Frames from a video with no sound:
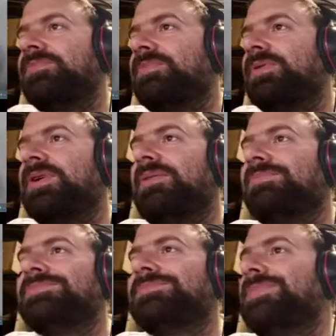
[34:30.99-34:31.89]
No,
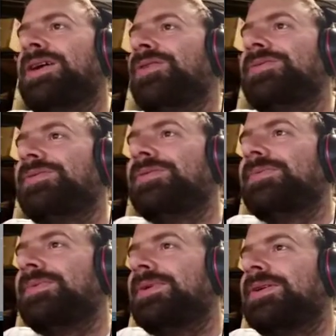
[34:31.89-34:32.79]
it
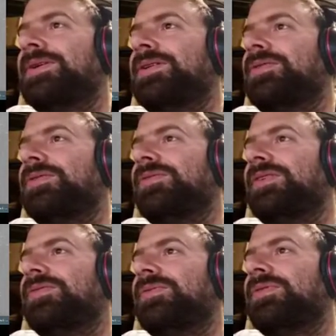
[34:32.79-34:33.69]
always
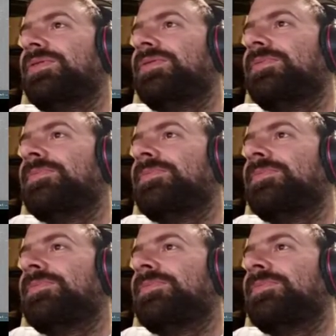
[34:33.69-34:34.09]
gets worse.